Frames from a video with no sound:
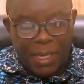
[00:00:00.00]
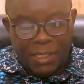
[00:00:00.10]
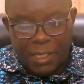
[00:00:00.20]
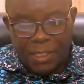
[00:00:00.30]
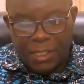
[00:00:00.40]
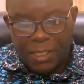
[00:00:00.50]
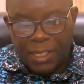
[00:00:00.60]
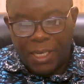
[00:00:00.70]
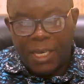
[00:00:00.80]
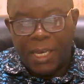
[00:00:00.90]
message
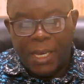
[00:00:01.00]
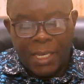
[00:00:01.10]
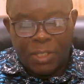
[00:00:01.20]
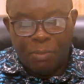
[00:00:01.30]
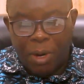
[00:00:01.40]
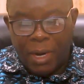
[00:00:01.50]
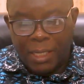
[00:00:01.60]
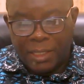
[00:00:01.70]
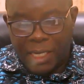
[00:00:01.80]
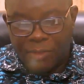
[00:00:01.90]
is
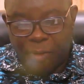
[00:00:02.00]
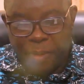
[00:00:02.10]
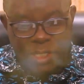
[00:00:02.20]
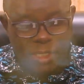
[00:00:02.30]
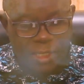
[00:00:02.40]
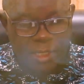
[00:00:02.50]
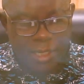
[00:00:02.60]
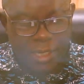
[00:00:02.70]
moral transformation